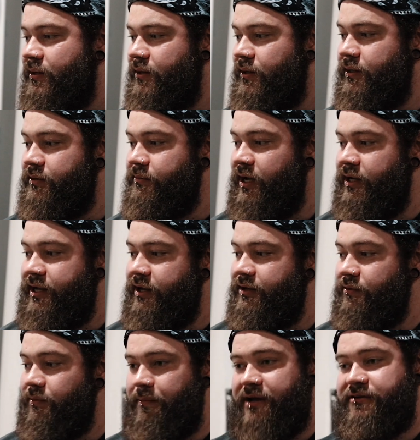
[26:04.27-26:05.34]
and
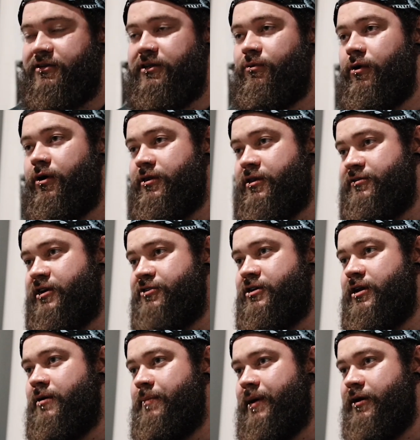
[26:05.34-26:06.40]
then basically work the
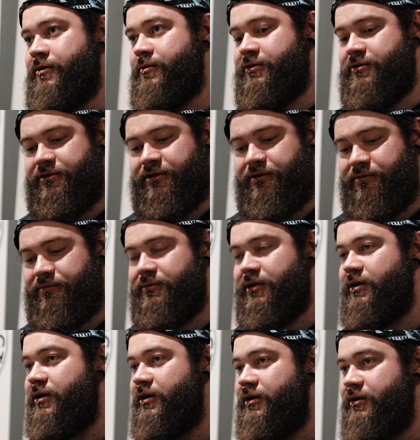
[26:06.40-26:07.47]
session out backwards. So
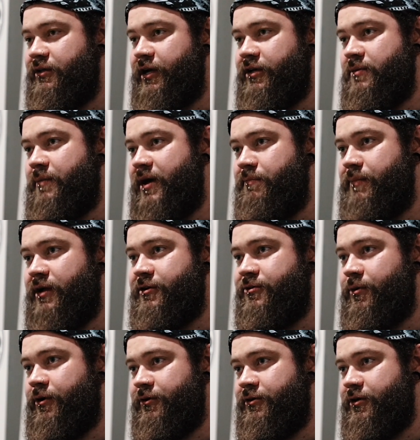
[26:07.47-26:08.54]
you get your main
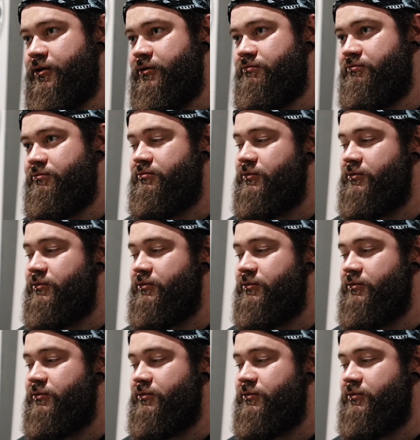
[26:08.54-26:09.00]
bench work done,